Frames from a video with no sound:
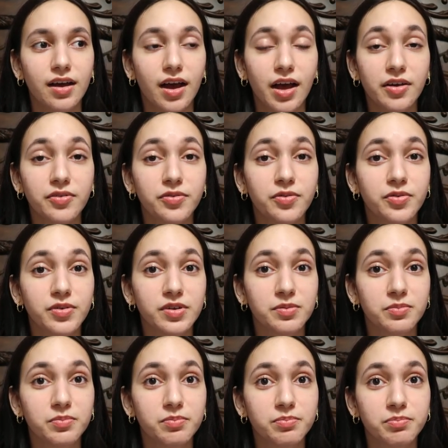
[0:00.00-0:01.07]
I've
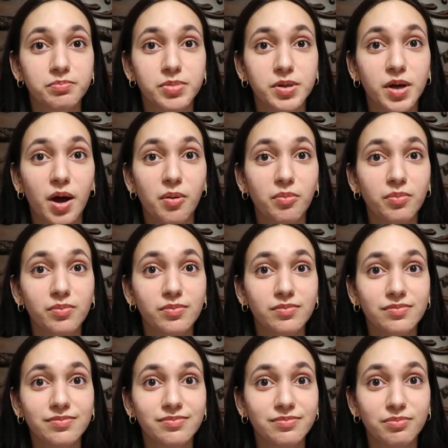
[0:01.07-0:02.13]
become